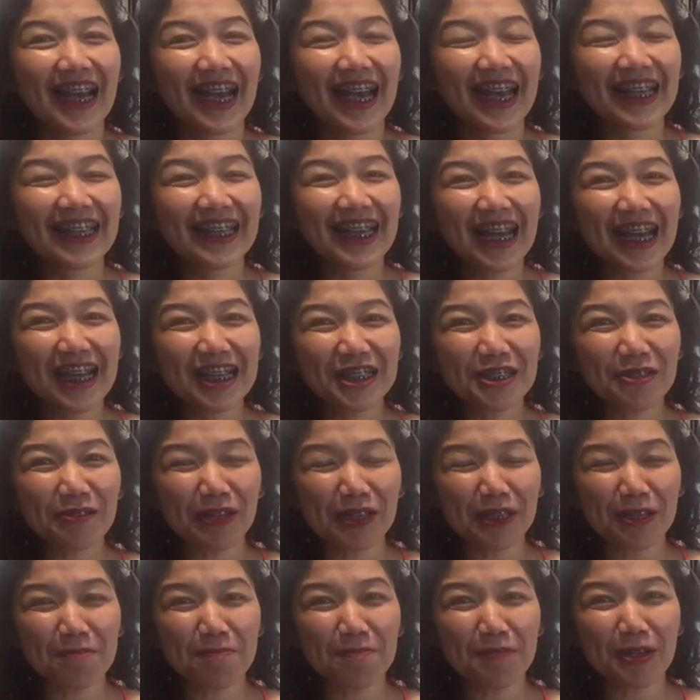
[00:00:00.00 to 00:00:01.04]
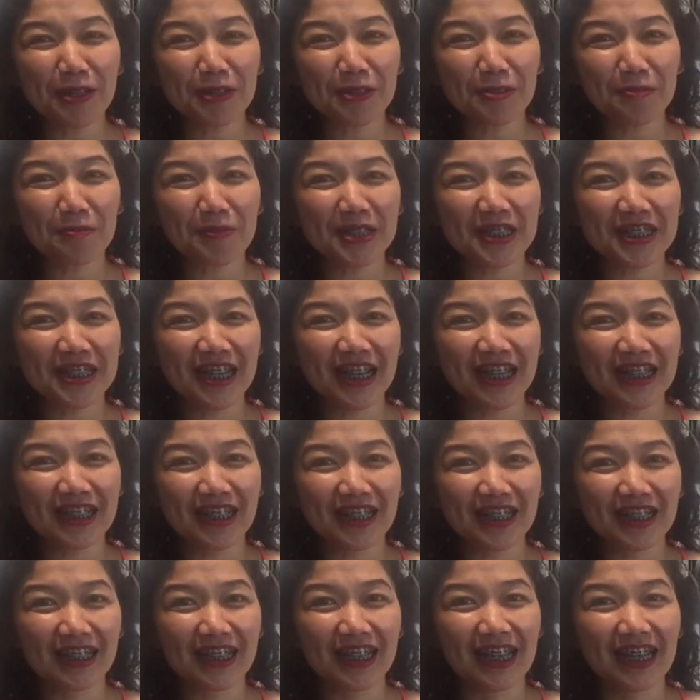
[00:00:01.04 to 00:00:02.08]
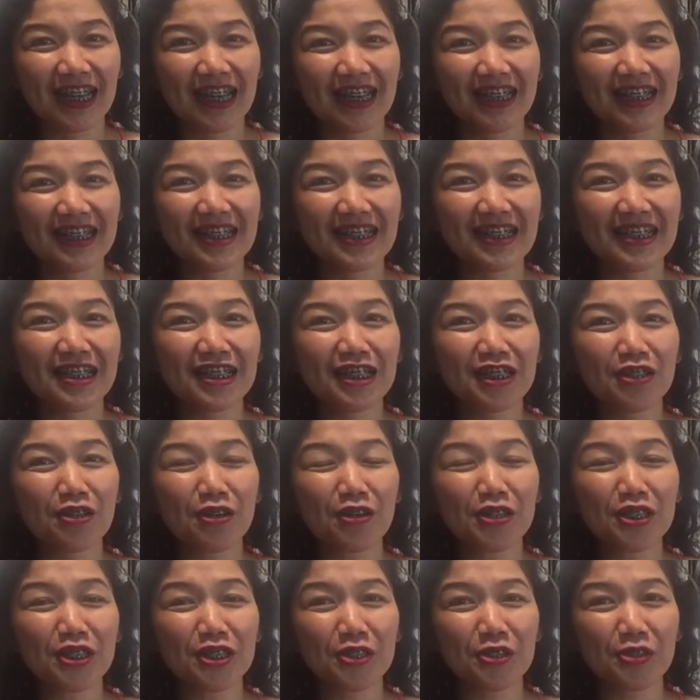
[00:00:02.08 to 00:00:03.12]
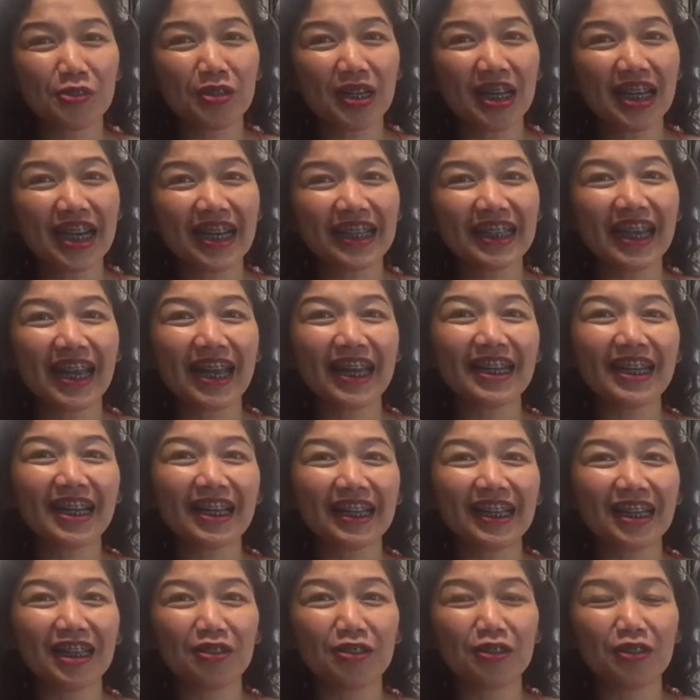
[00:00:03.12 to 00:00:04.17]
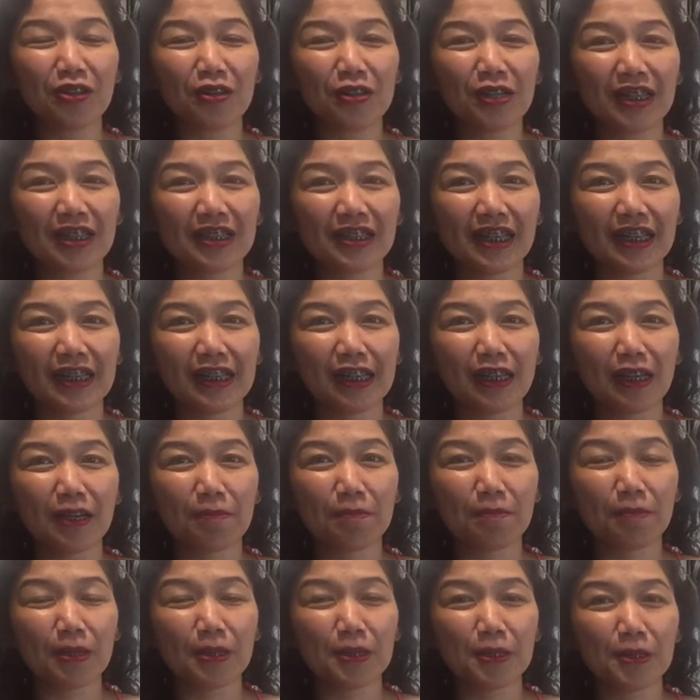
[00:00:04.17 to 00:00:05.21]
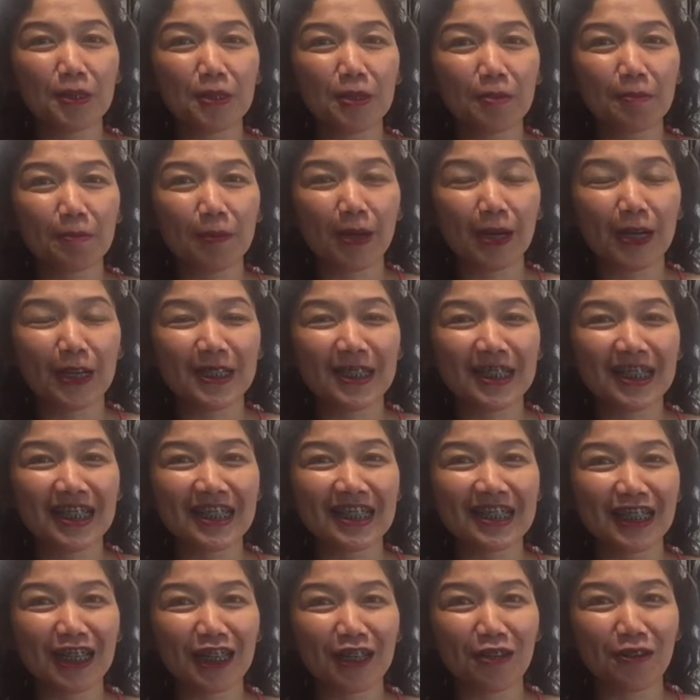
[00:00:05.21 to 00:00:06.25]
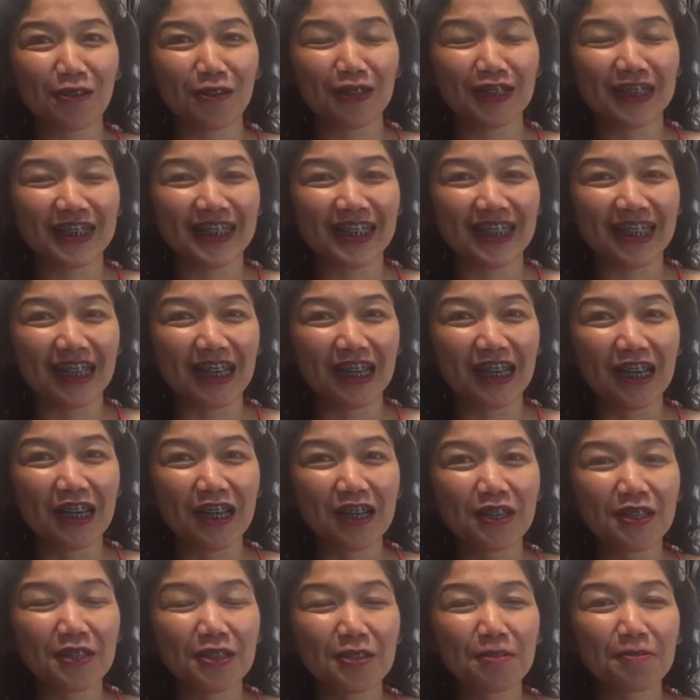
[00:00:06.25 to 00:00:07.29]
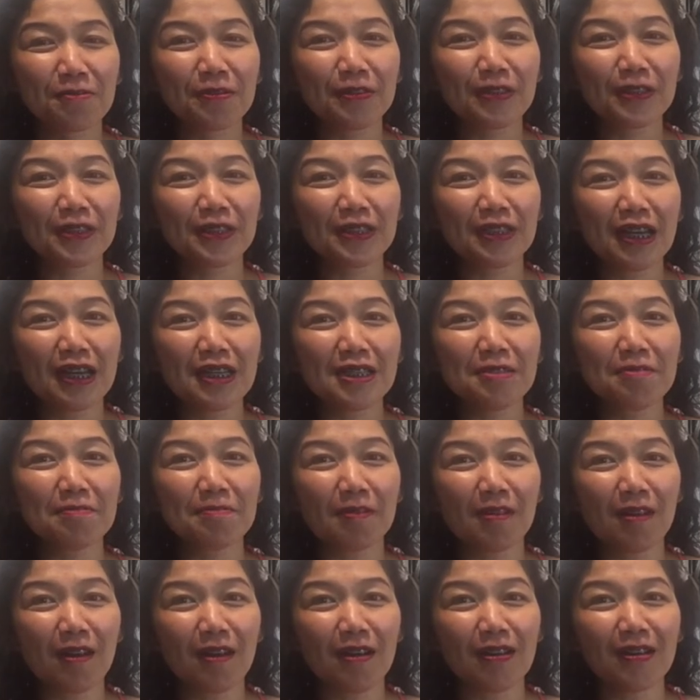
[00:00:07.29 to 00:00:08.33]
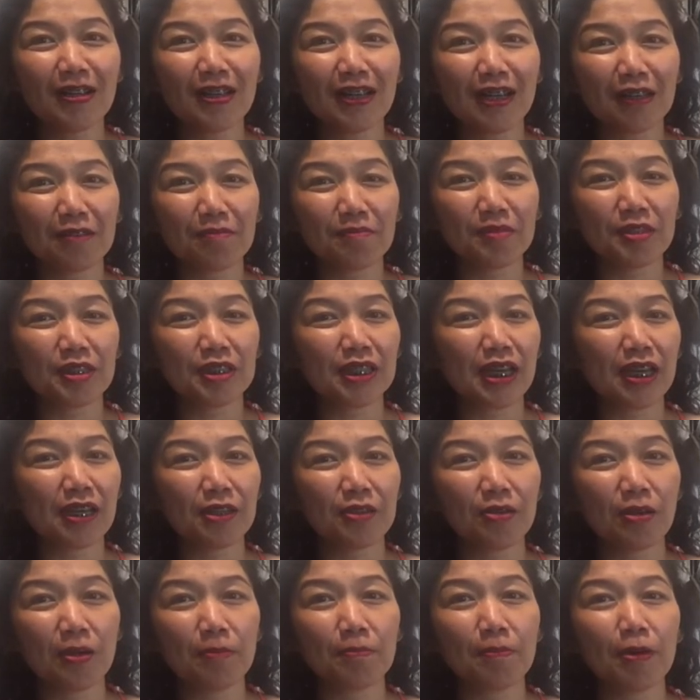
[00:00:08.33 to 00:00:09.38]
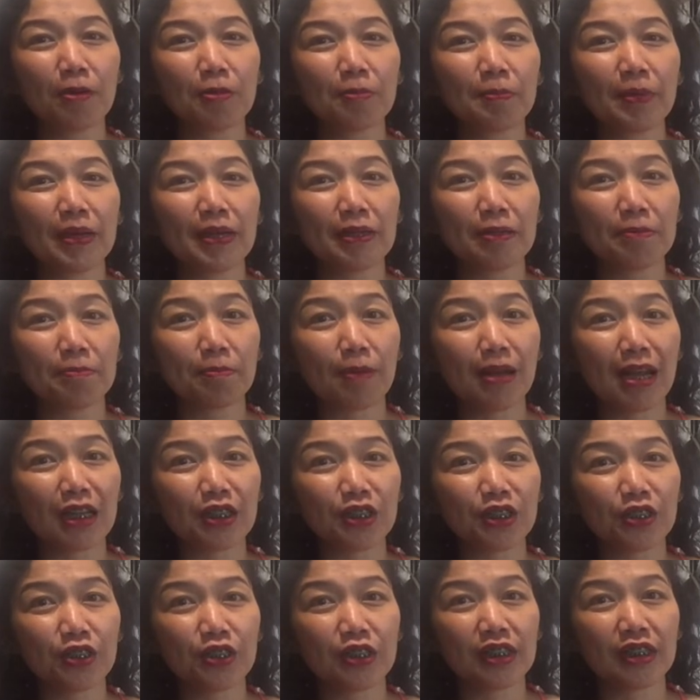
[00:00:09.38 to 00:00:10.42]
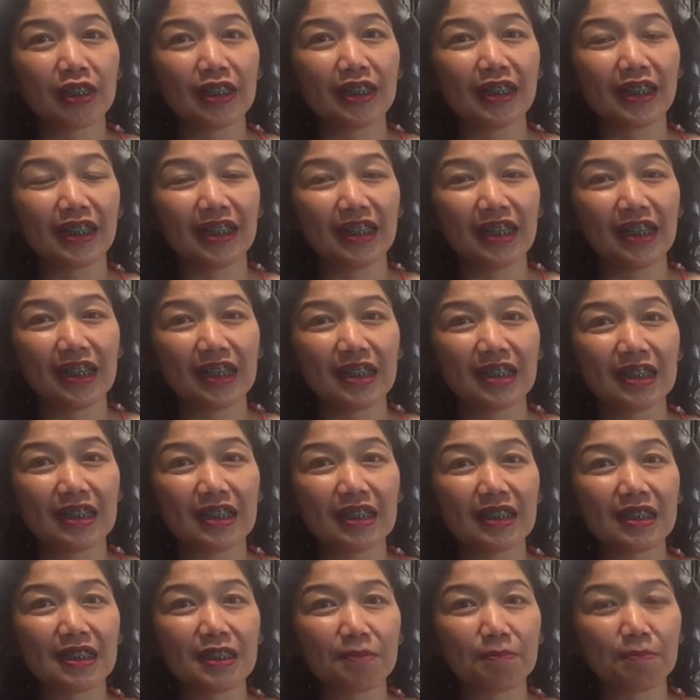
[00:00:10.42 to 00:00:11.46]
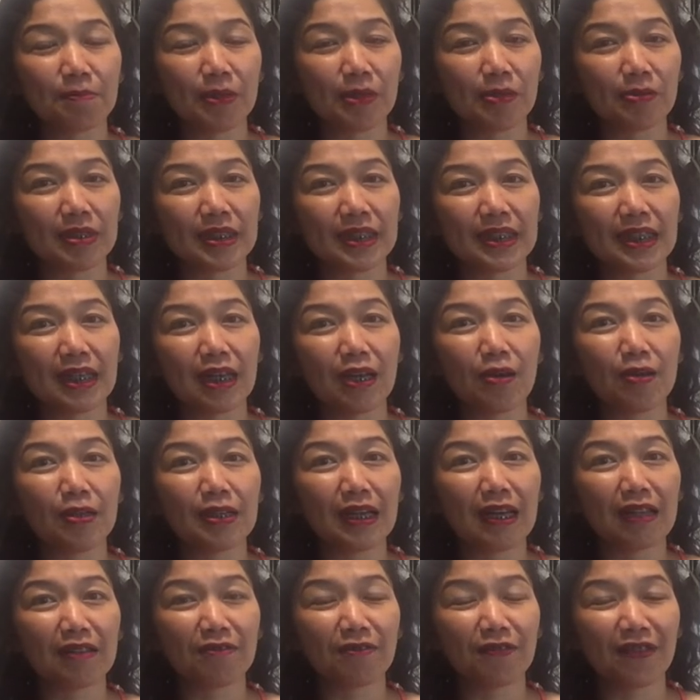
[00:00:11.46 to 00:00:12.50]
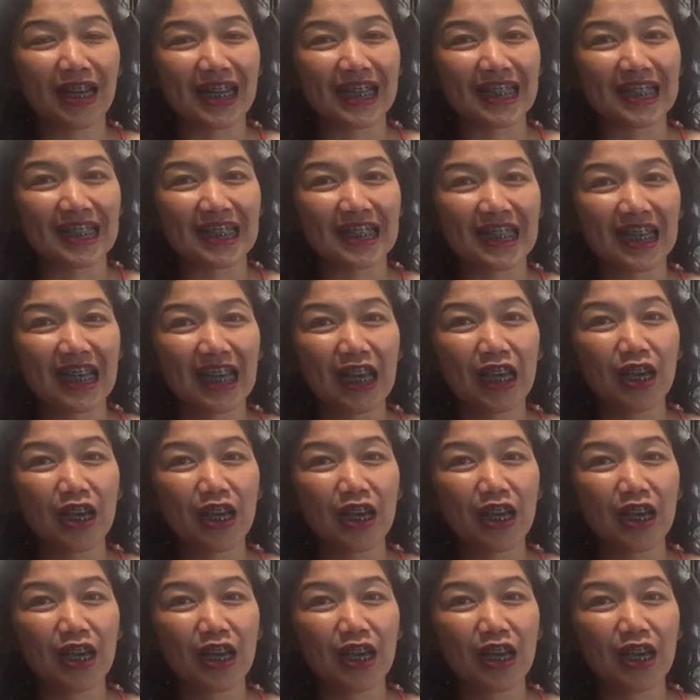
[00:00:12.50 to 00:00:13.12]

Hey guys, welcome back to my channel. This is yours truly again, Aquino Donna, taking a Bachelor of Arts in Psychology. So for today's vlog, let me share you about my reflection regarding the Seaspiracy on Netflix.